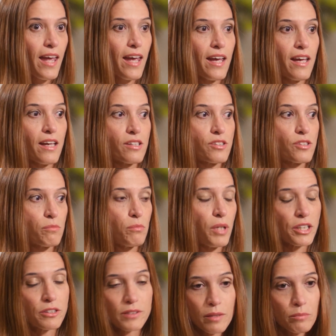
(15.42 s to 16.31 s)
And
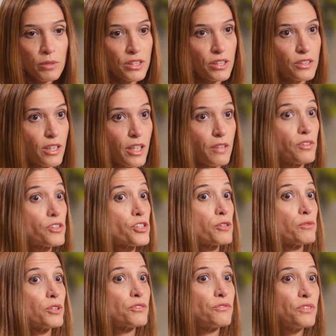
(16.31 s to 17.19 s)
my grandmother died when
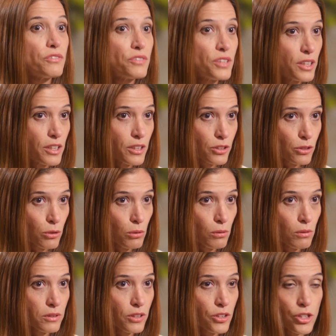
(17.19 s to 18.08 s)
she was 50 years
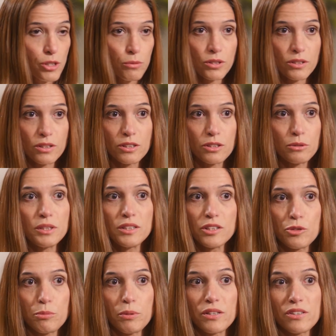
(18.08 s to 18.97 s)
old. She was the
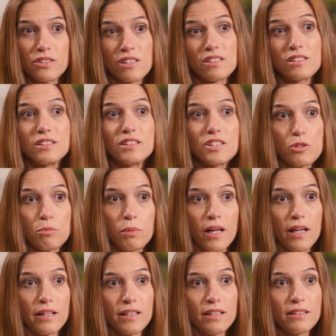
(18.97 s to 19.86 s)
sweetest person on this
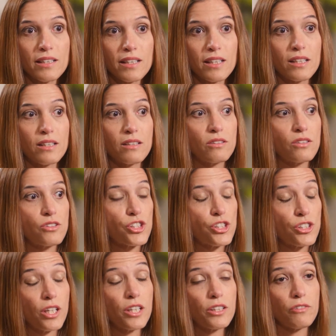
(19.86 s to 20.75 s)
planet, and
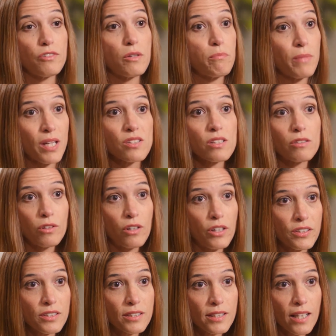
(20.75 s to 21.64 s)
she died of a massive
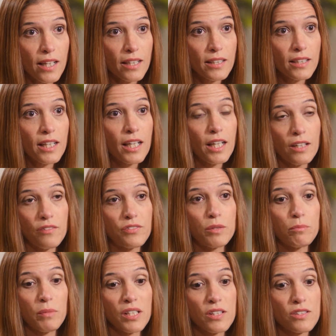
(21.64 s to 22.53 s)
heart attack. If
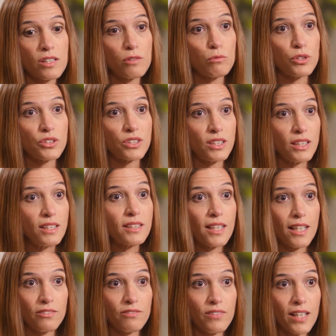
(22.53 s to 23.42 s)
the medicine was
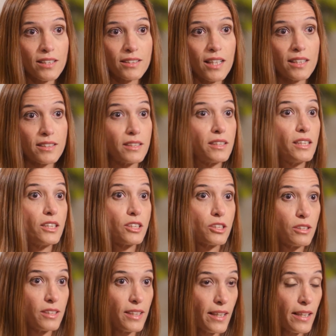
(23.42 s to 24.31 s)
this advanced as it
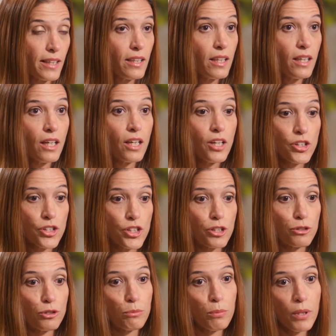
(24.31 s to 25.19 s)
is today,
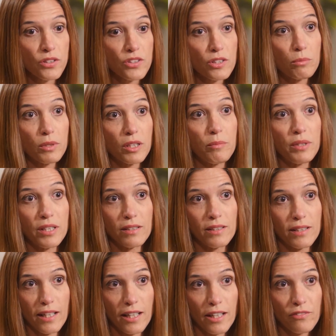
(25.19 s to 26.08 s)
she could possibly be
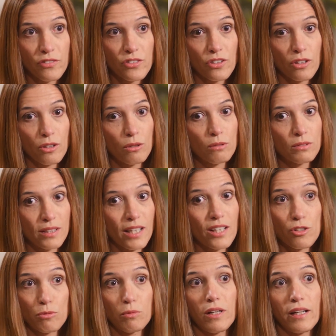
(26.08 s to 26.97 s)
alive. So
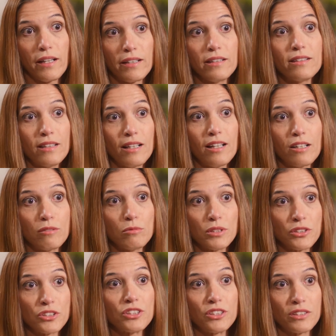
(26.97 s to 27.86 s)
that's why I
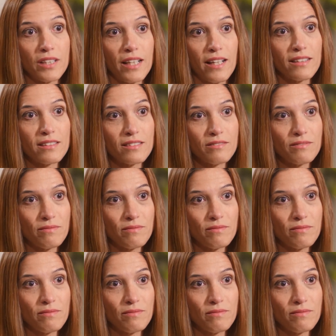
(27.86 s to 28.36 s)
want to do that.